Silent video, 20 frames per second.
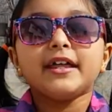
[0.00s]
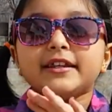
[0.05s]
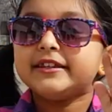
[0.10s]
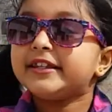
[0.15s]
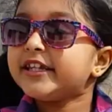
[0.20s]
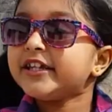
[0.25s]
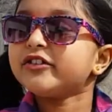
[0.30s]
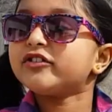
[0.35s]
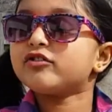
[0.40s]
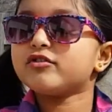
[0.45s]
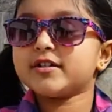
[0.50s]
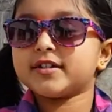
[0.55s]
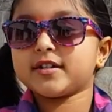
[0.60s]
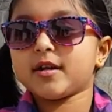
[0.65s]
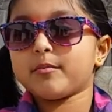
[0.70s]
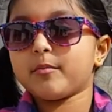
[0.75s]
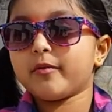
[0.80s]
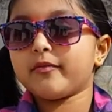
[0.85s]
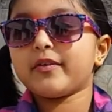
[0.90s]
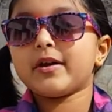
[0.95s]
These trees
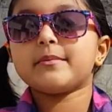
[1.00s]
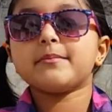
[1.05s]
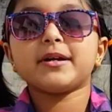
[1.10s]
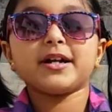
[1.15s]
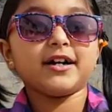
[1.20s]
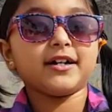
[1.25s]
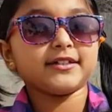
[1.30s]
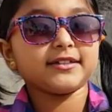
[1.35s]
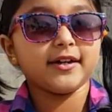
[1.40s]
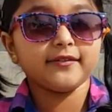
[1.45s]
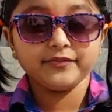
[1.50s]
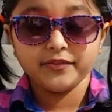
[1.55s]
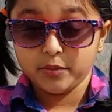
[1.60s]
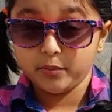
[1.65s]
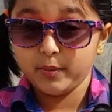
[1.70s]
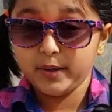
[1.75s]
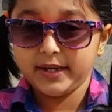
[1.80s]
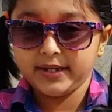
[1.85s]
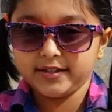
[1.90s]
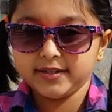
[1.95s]
are moving because of the
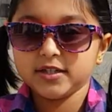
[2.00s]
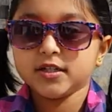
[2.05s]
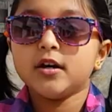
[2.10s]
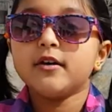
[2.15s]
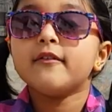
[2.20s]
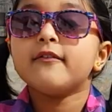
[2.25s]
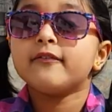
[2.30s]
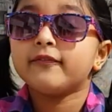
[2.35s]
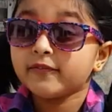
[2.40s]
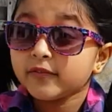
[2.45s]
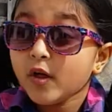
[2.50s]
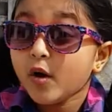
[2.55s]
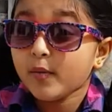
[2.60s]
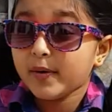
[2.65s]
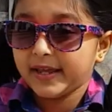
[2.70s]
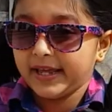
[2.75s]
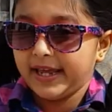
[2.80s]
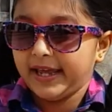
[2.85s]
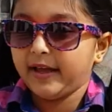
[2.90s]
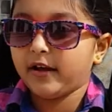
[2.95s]
wind,
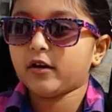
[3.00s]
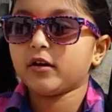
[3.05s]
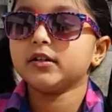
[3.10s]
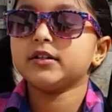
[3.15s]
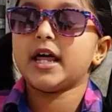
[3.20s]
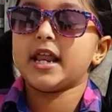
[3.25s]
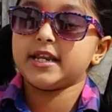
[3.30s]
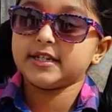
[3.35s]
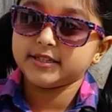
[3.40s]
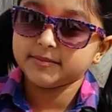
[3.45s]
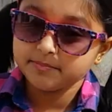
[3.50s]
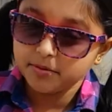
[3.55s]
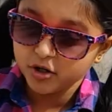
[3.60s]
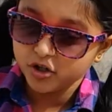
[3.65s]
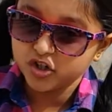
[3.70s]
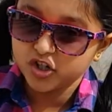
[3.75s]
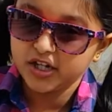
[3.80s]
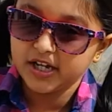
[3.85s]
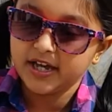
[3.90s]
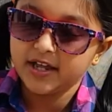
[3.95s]
flowing air that is
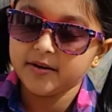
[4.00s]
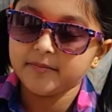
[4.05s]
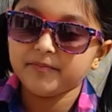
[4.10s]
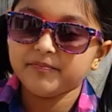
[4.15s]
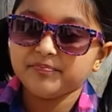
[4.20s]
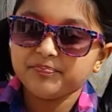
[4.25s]
pushing it.